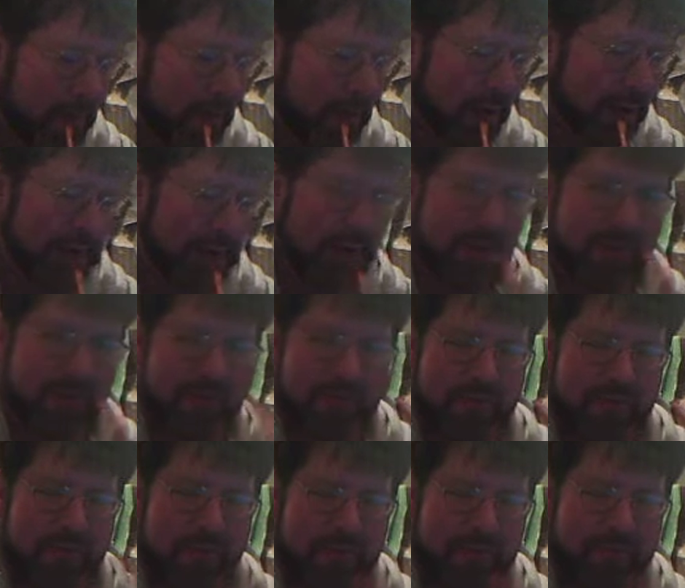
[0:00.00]
Of course, I'd
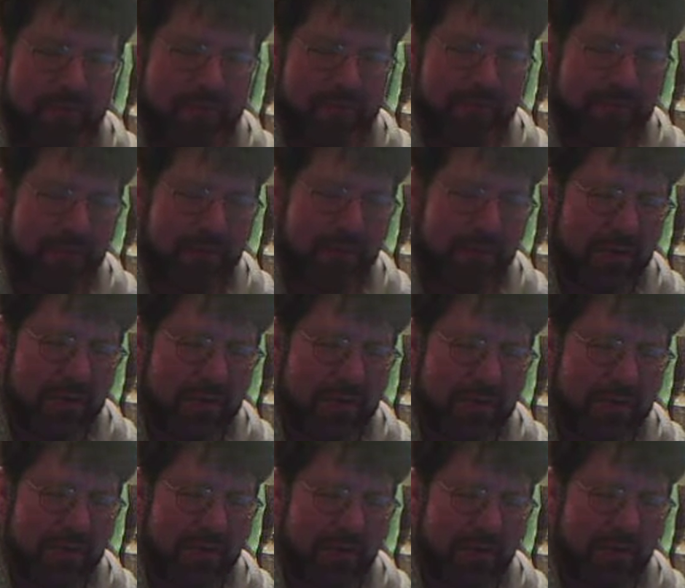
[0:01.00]
also,
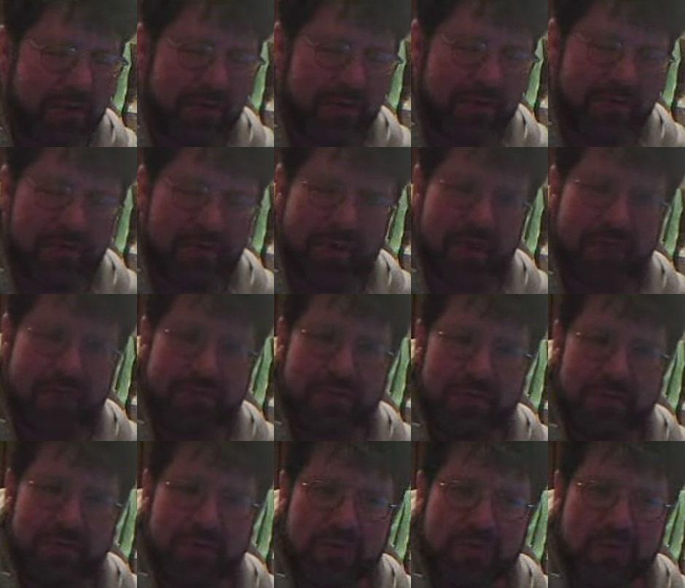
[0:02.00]
you know, would have
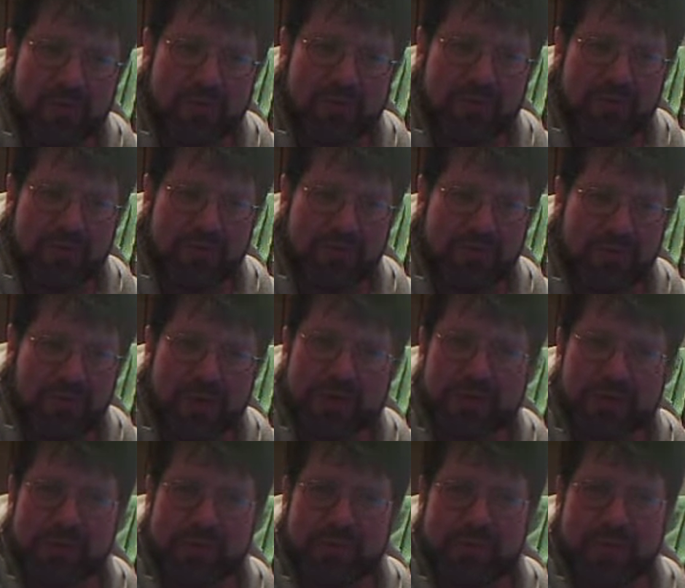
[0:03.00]
to run
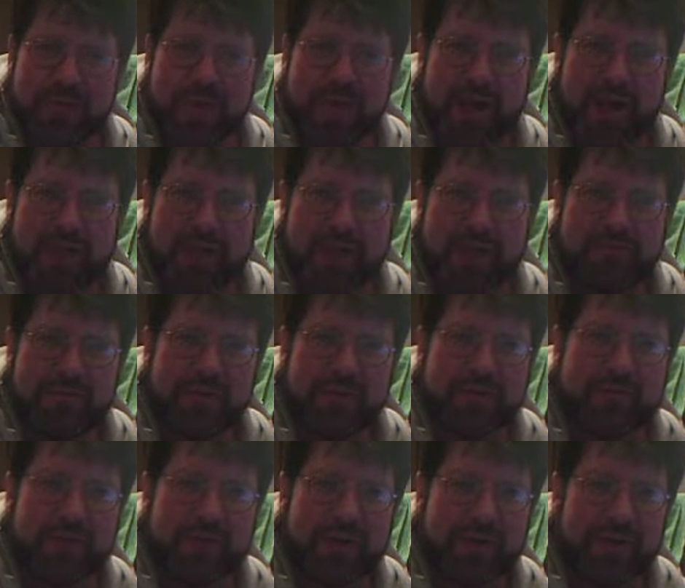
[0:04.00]
to Sri Lanka,
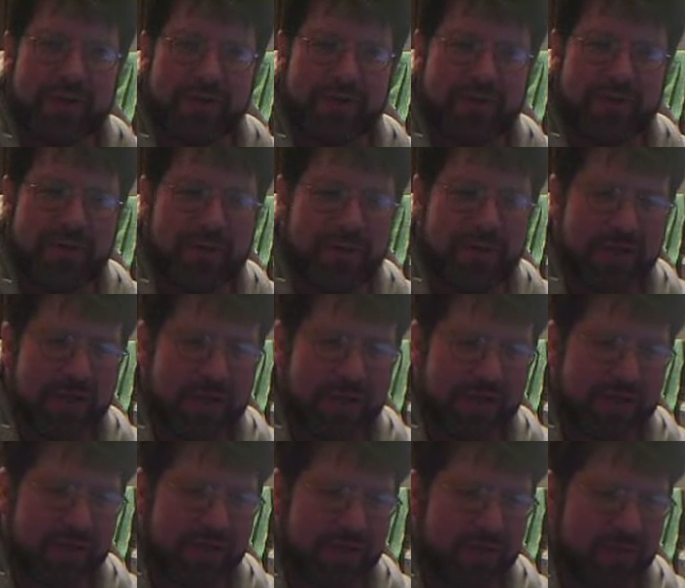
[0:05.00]
visit my good friend
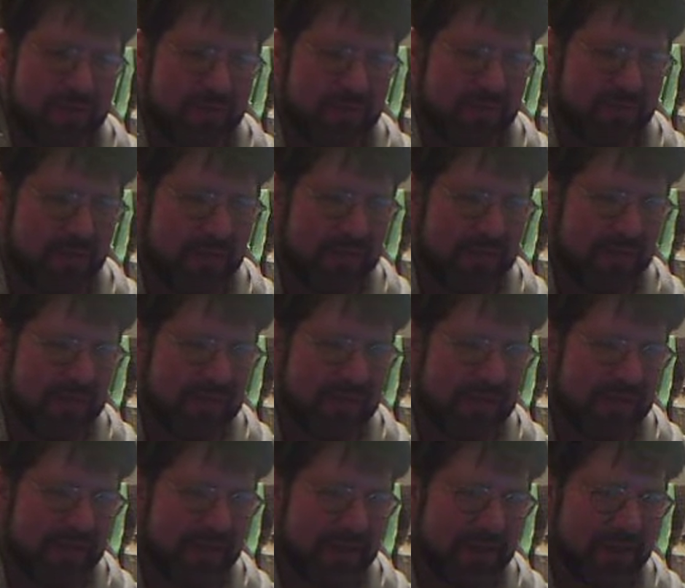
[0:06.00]
Ishi, run out to
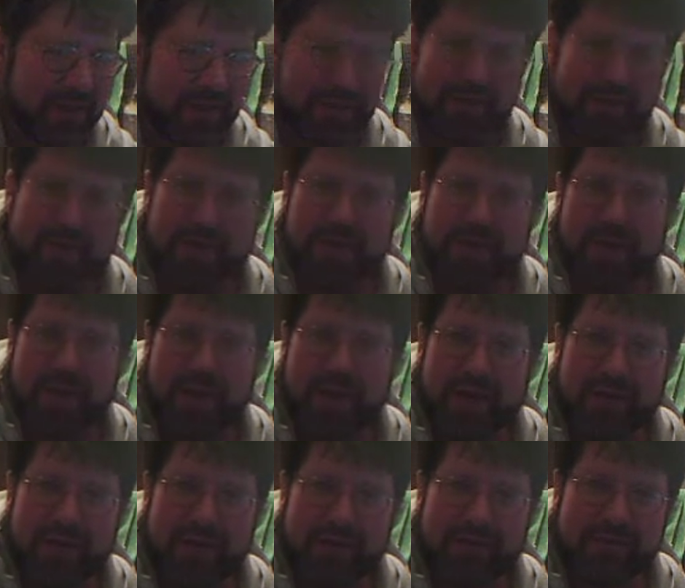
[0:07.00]
the
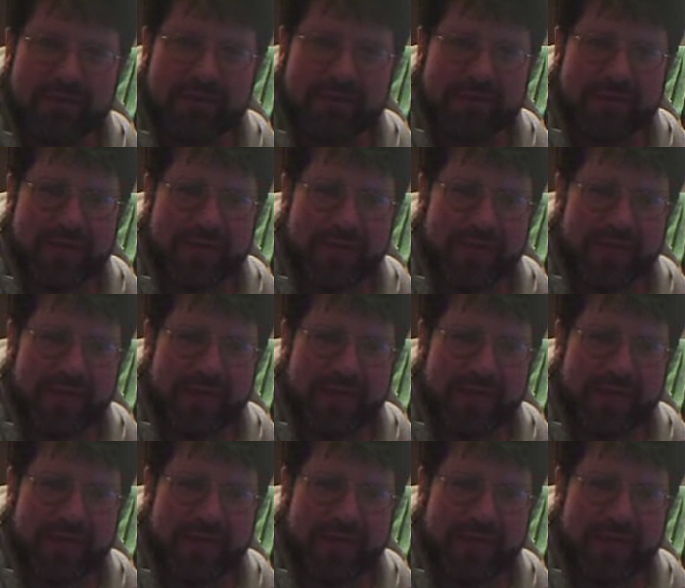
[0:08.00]
UK and visit